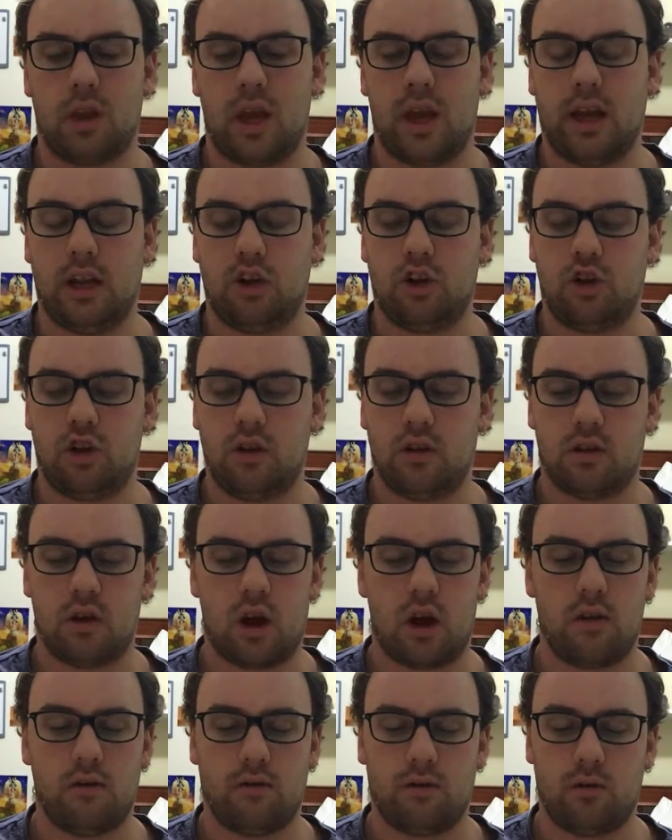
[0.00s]
And she's
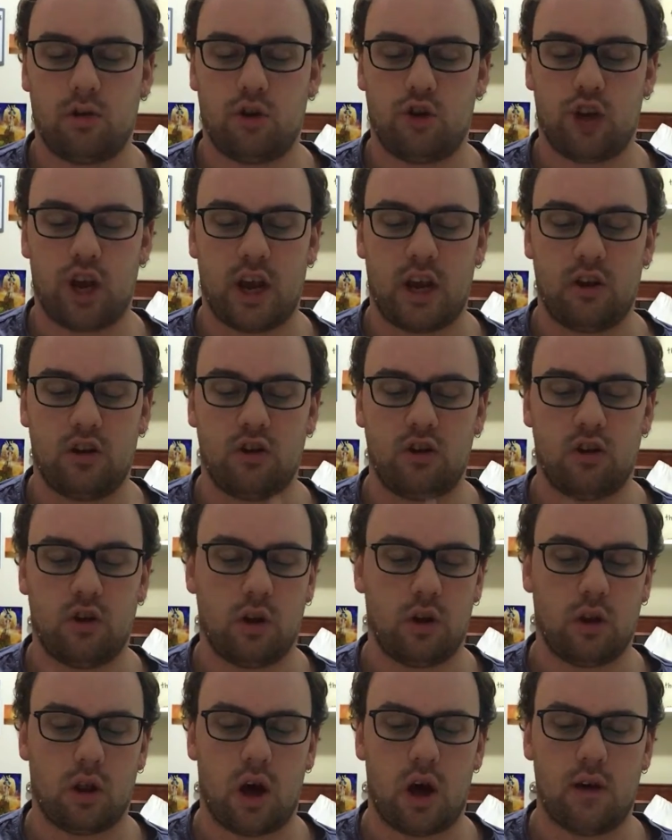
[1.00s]
kind of changed
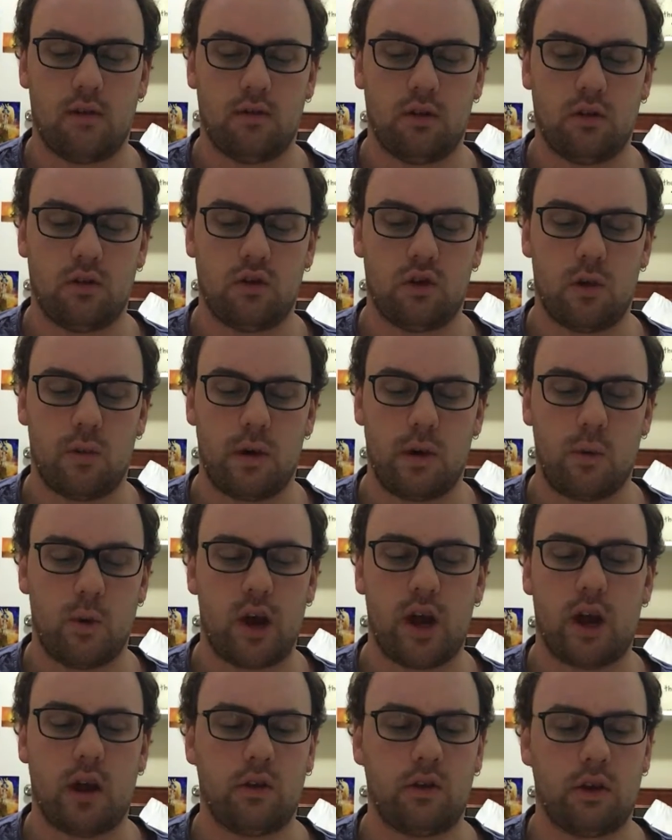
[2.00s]
her life in so many
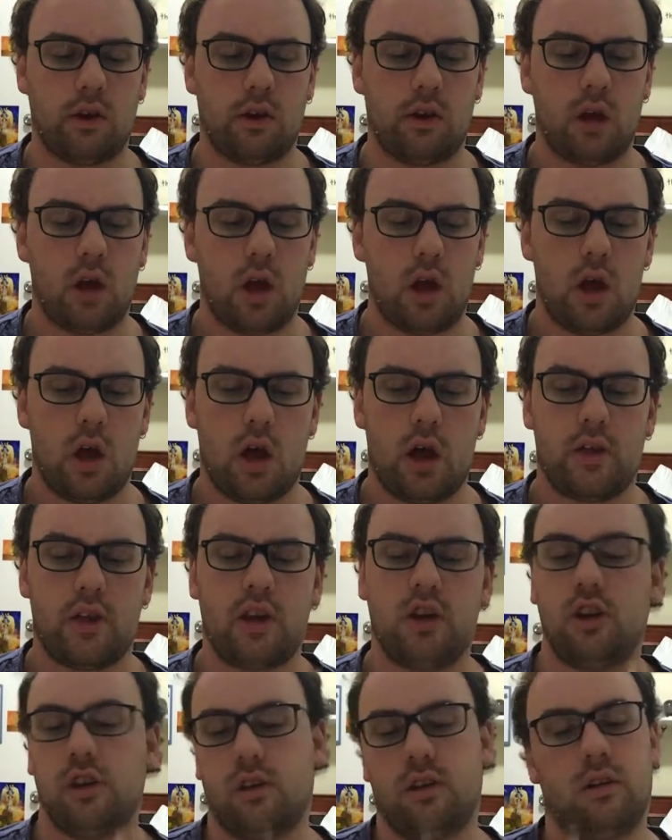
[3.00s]
ways, and I
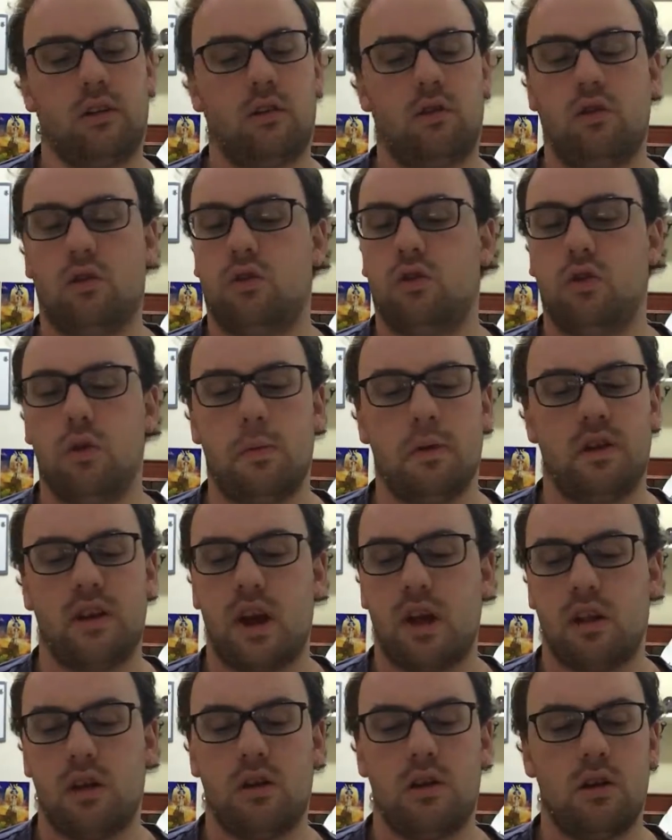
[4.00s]
think she's super
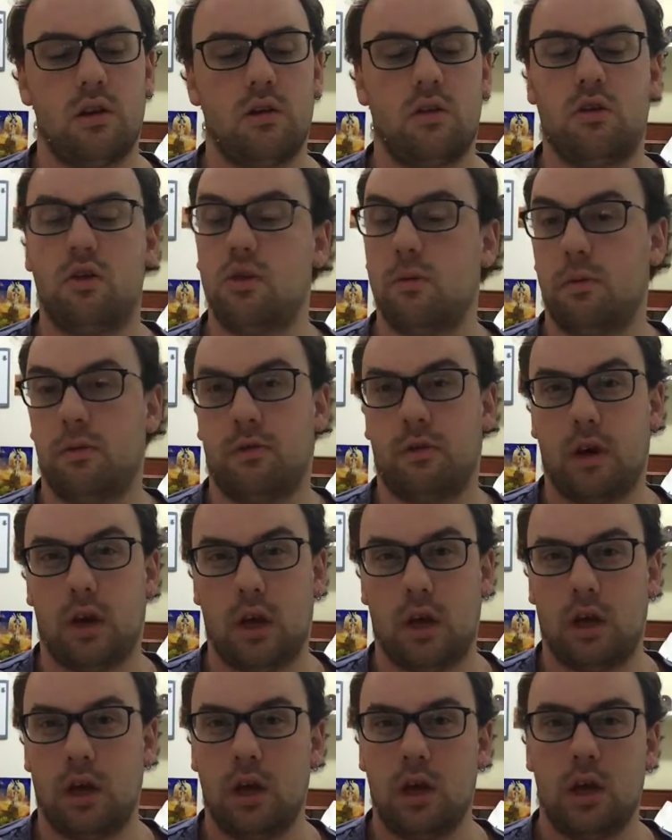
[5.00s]
talented, super
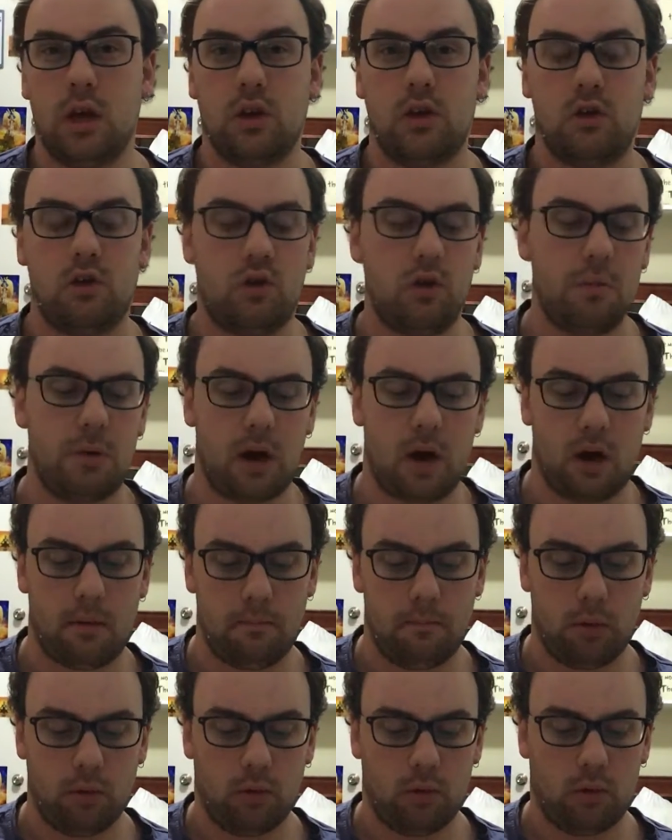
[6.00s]
funny, super
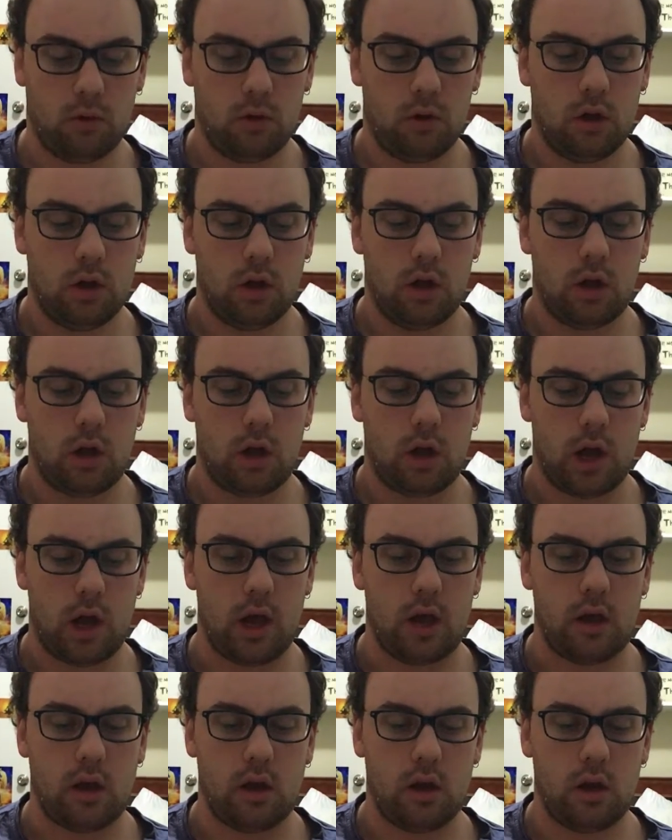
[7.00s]
humble,
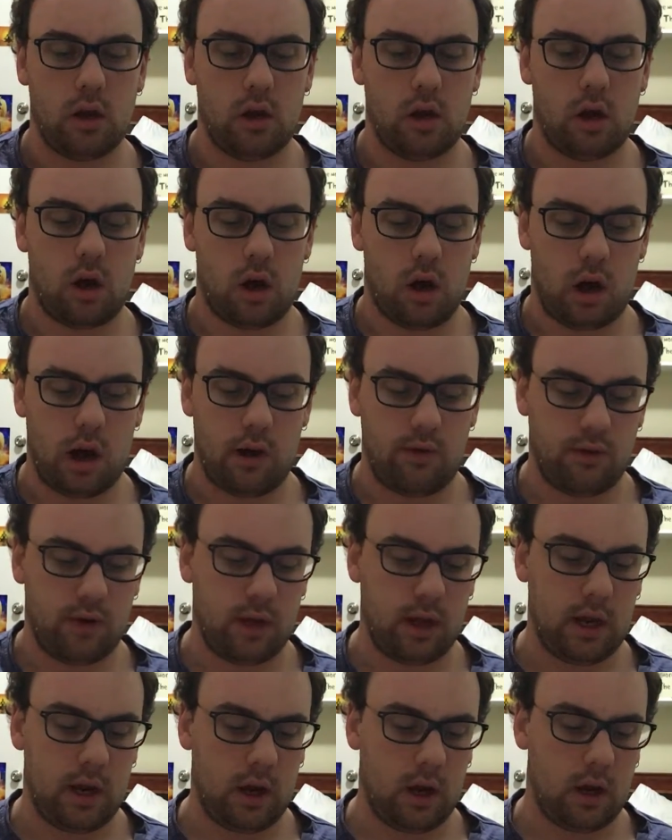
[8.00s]
and I
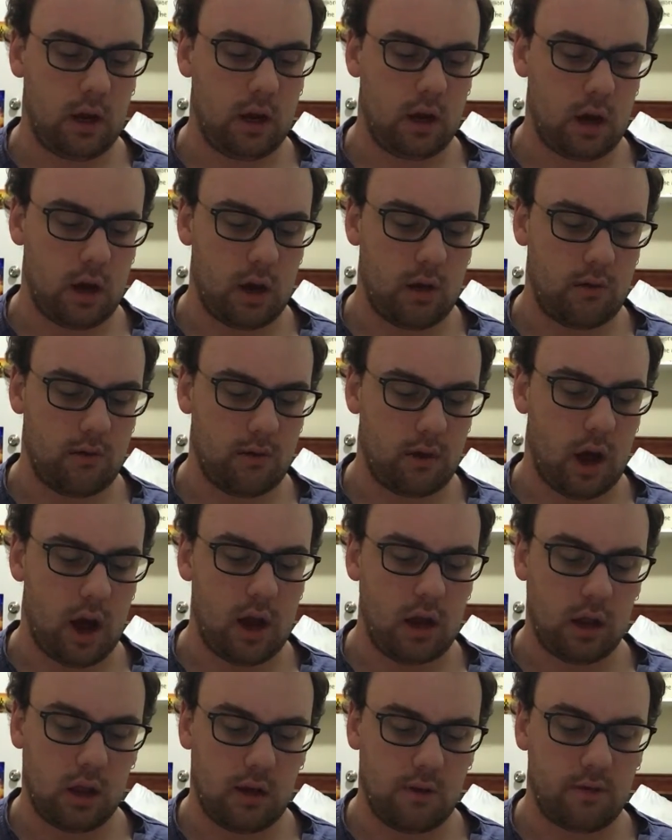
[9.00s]

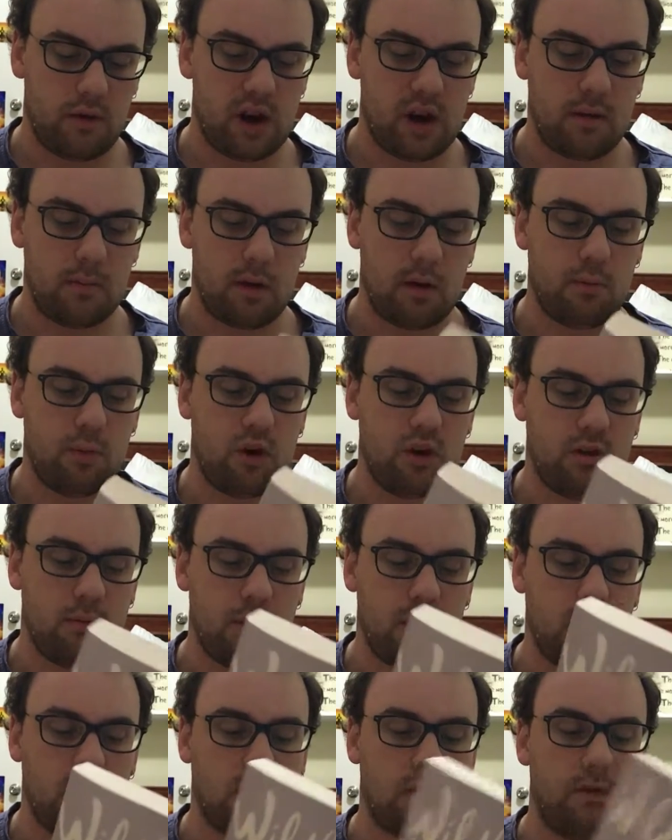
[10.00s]
love reading memoirs
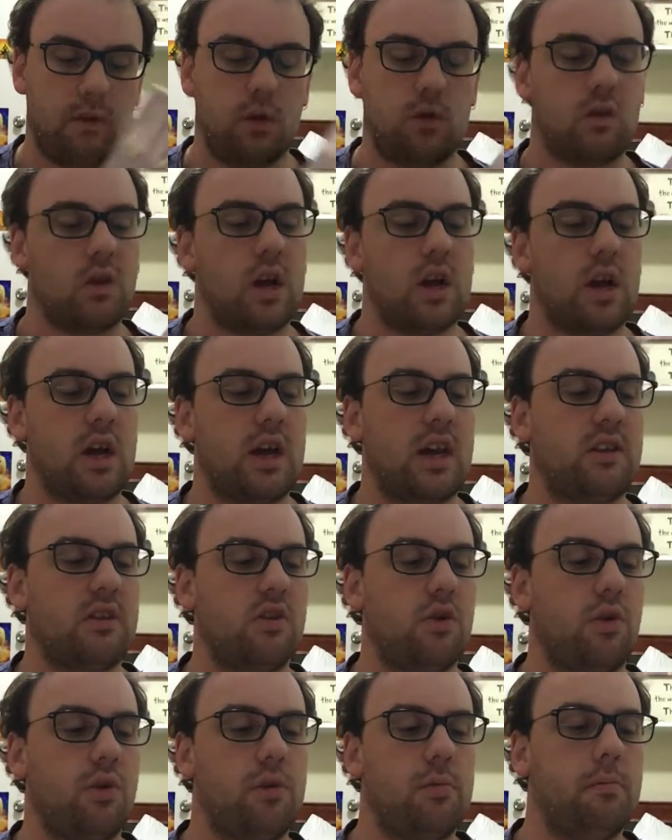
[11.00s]
because it feels like I get to
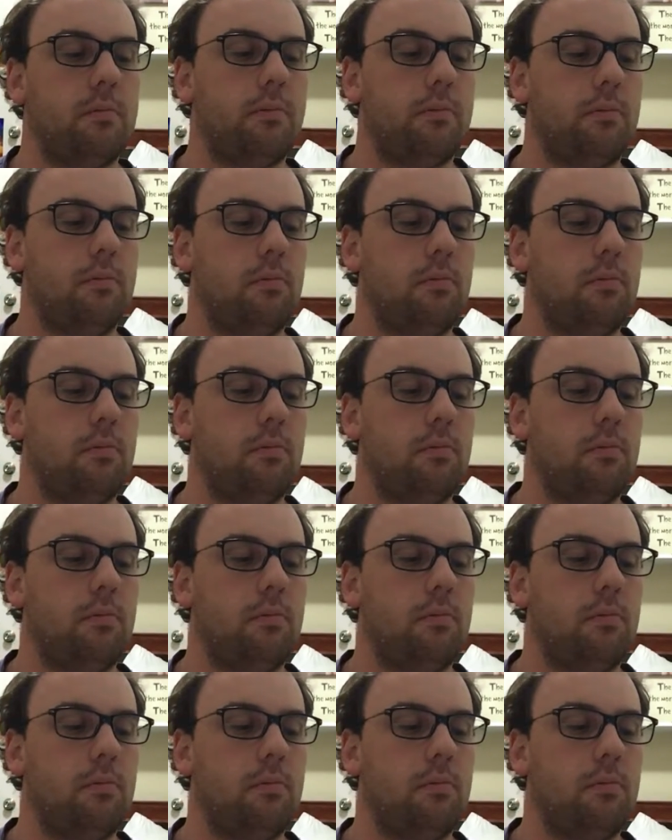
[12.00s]
know them